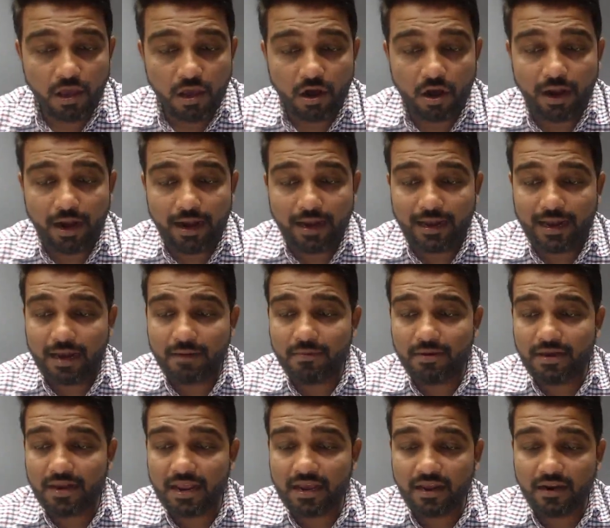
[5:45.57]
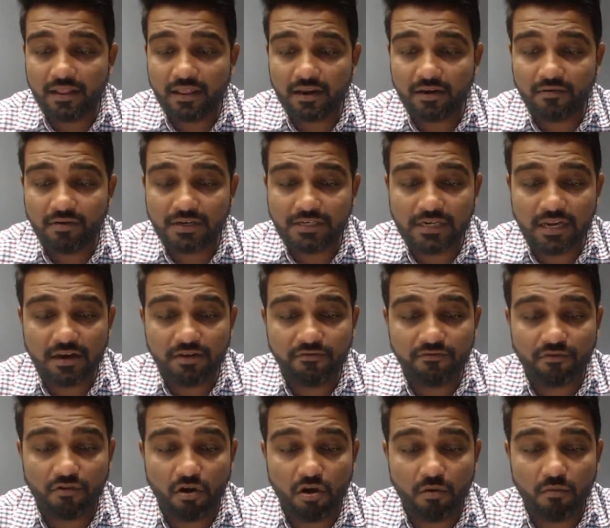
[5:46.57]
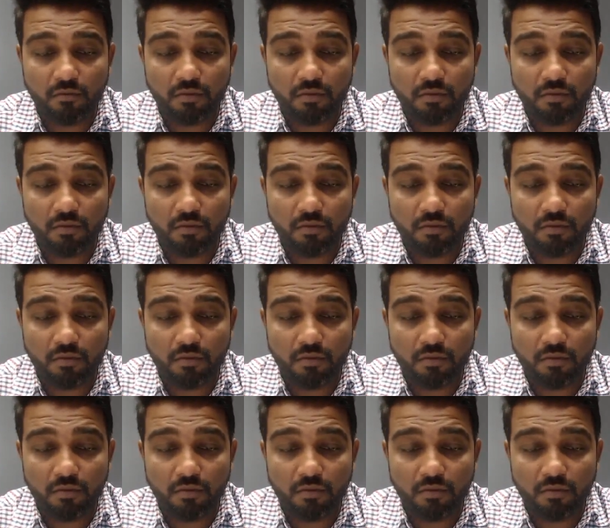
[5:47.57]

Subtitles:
All right, let me take another question from